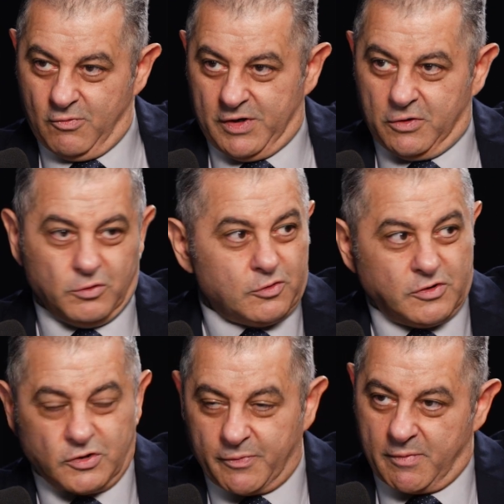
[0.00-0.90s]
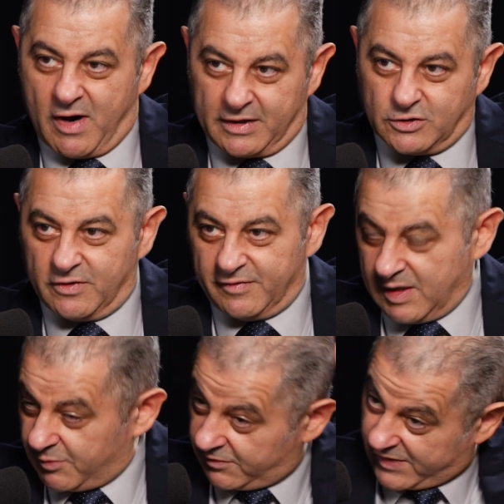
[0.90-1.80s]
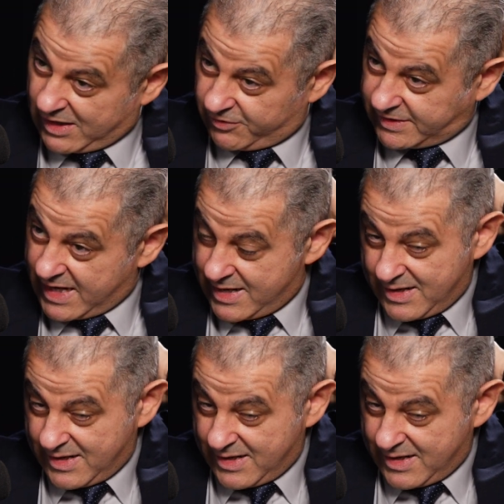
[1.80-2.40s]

When you go to the supermarket, you have a number of calories.